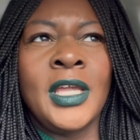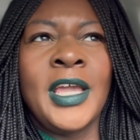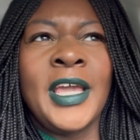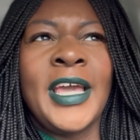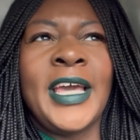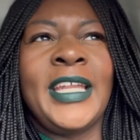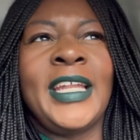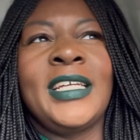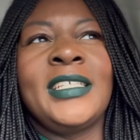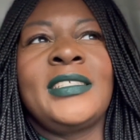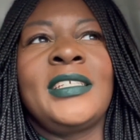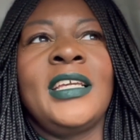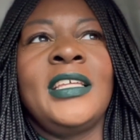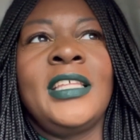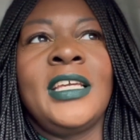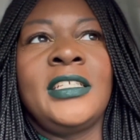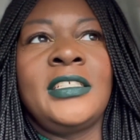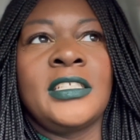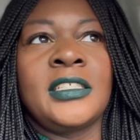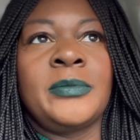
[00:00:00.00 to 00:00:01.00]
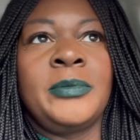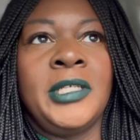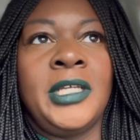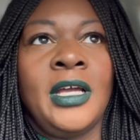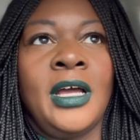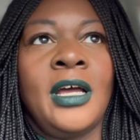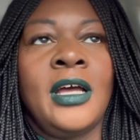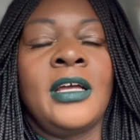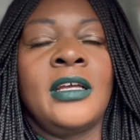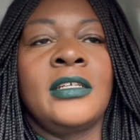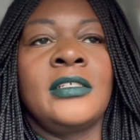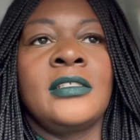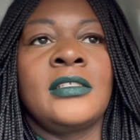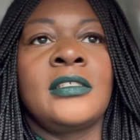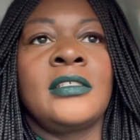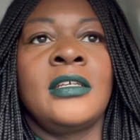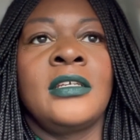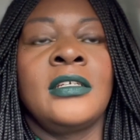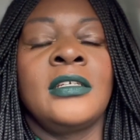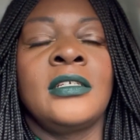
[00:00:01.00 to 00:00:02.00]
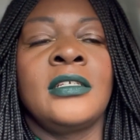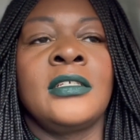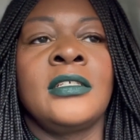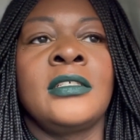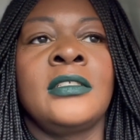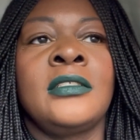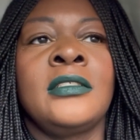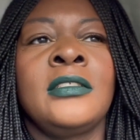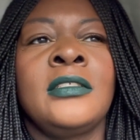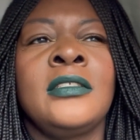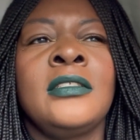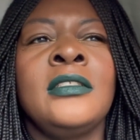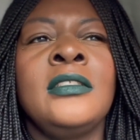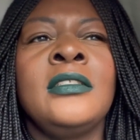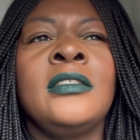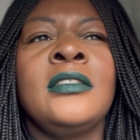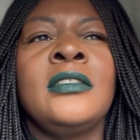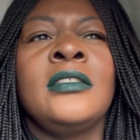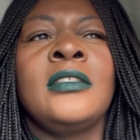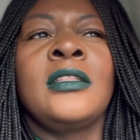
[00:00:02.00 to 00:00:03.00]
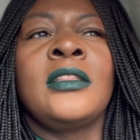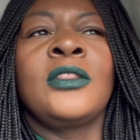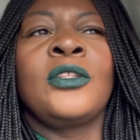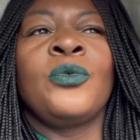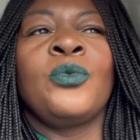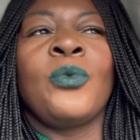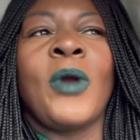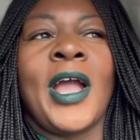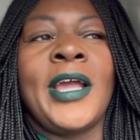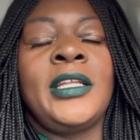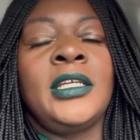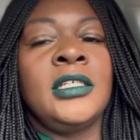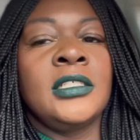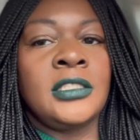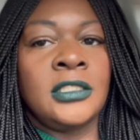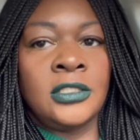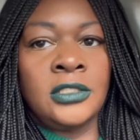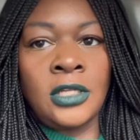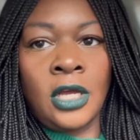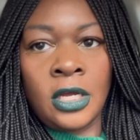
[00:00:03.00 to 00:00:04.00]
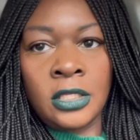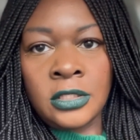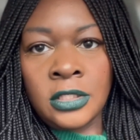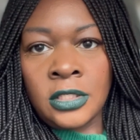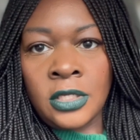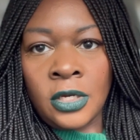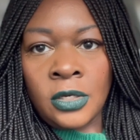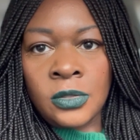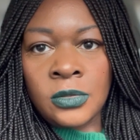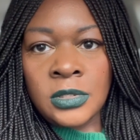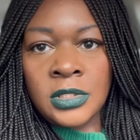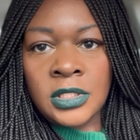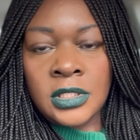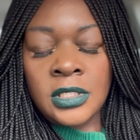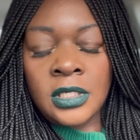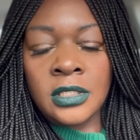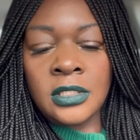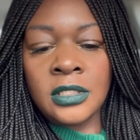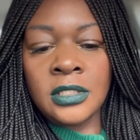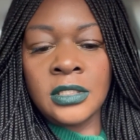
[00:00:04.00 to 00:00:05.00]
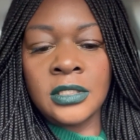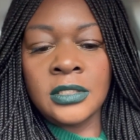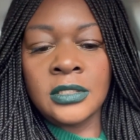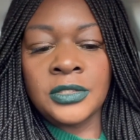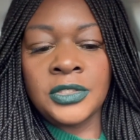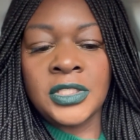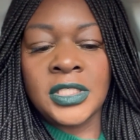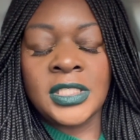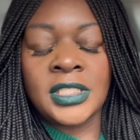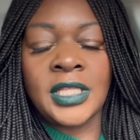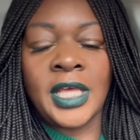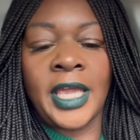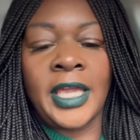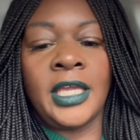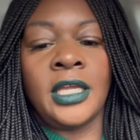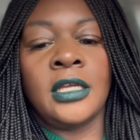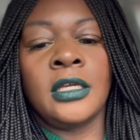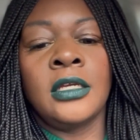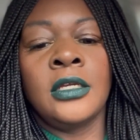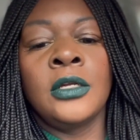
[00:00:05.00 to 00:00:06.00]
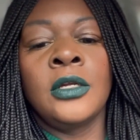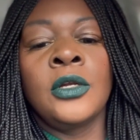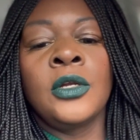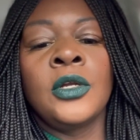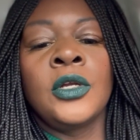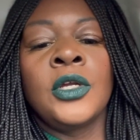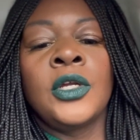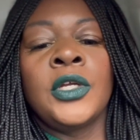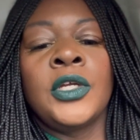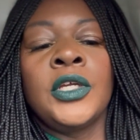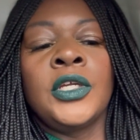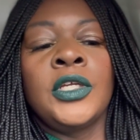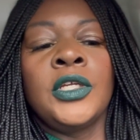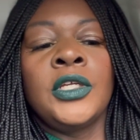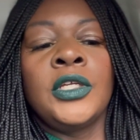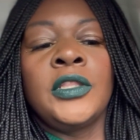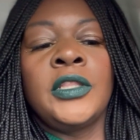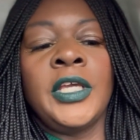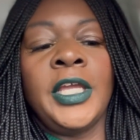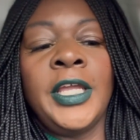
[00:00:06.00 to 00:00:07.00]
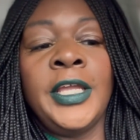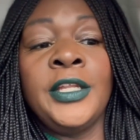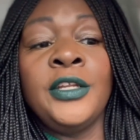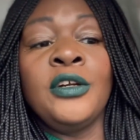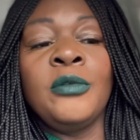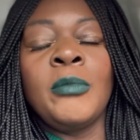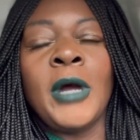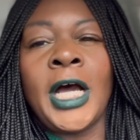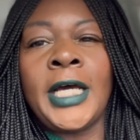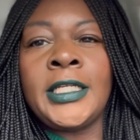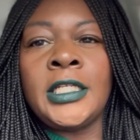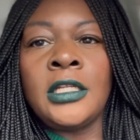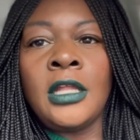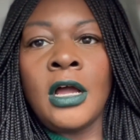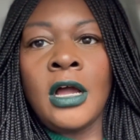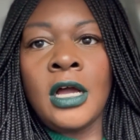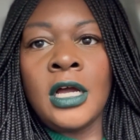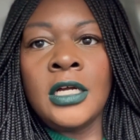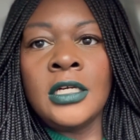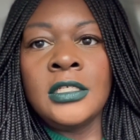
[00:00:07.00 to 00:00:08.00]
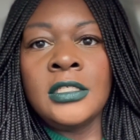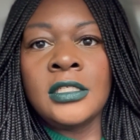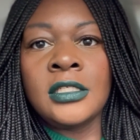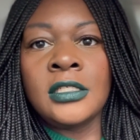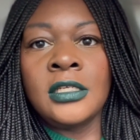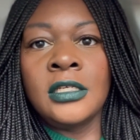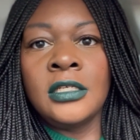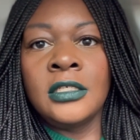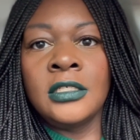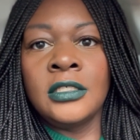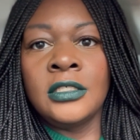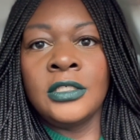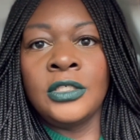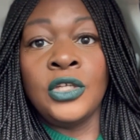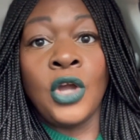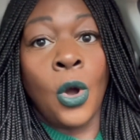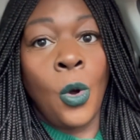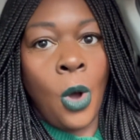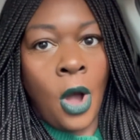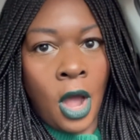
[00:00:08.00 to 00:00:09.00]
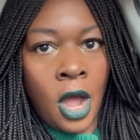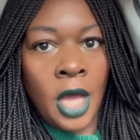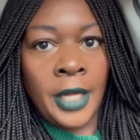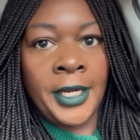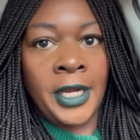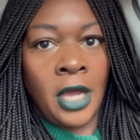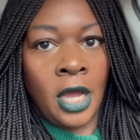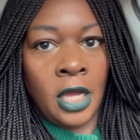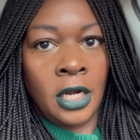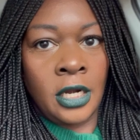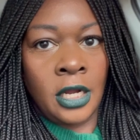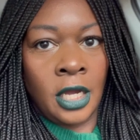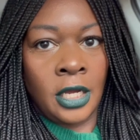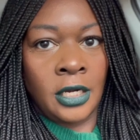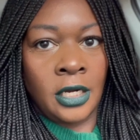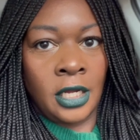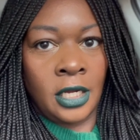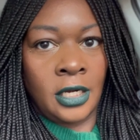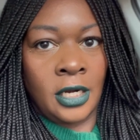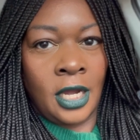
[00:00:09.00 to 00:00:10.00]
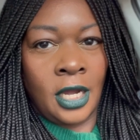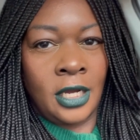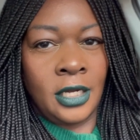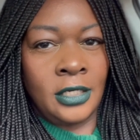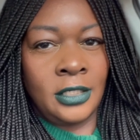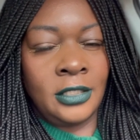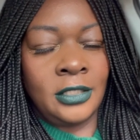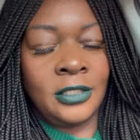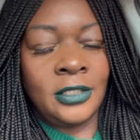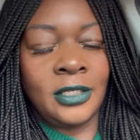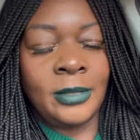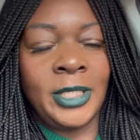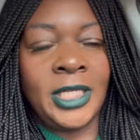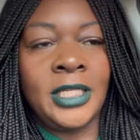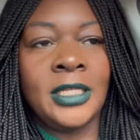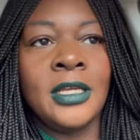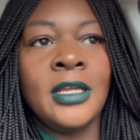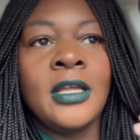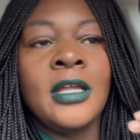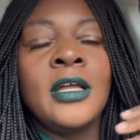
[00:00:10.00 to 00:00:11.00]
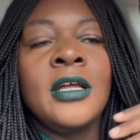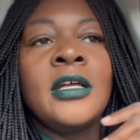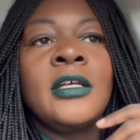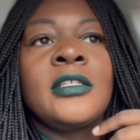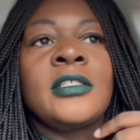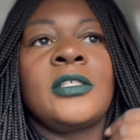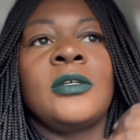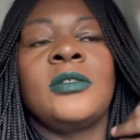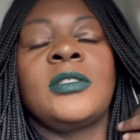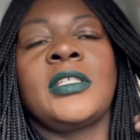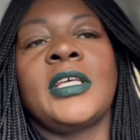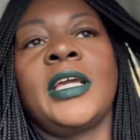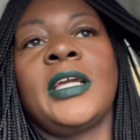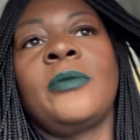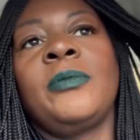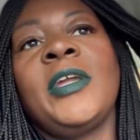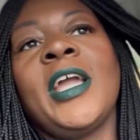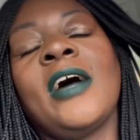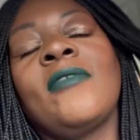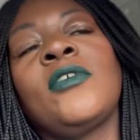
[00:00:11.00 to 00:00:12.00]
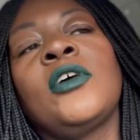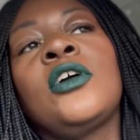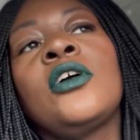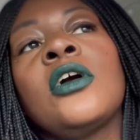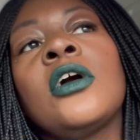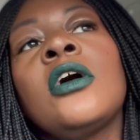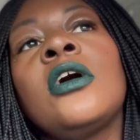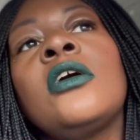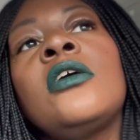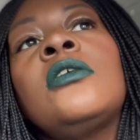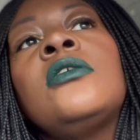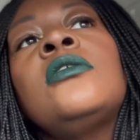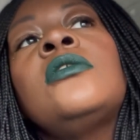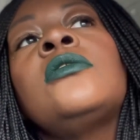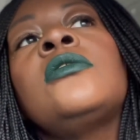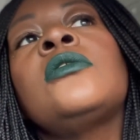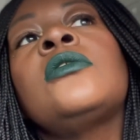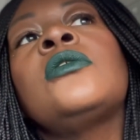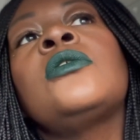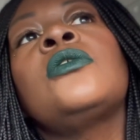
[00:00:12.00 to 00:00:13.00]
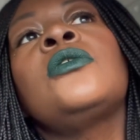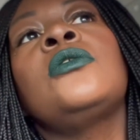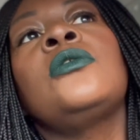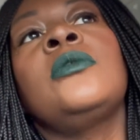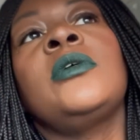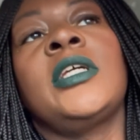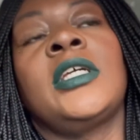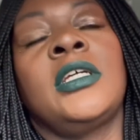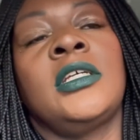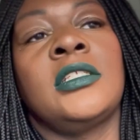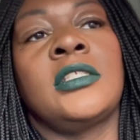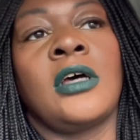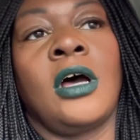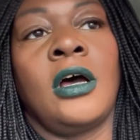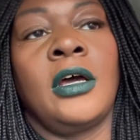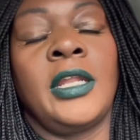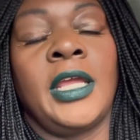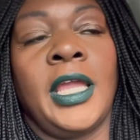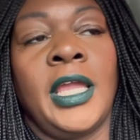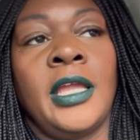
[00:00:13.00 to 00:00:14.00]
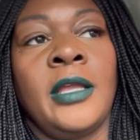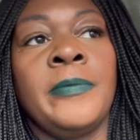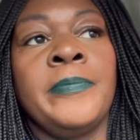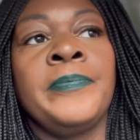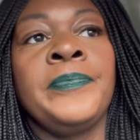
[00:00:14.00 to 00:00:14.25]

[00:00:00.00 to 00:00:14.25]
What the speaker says: And I say that just because the writing is a little on the nose. Just like the inner monologues go on and on and on and on. You know what I mean? So it's like we have a girl who is on a